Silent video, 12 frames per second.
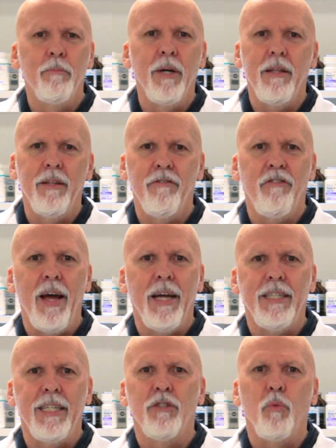but the
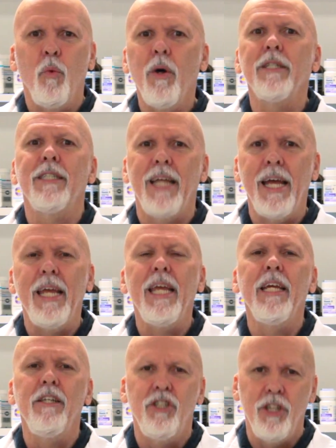fact is once they
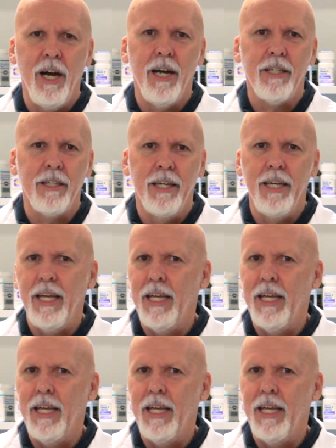eat chocolate,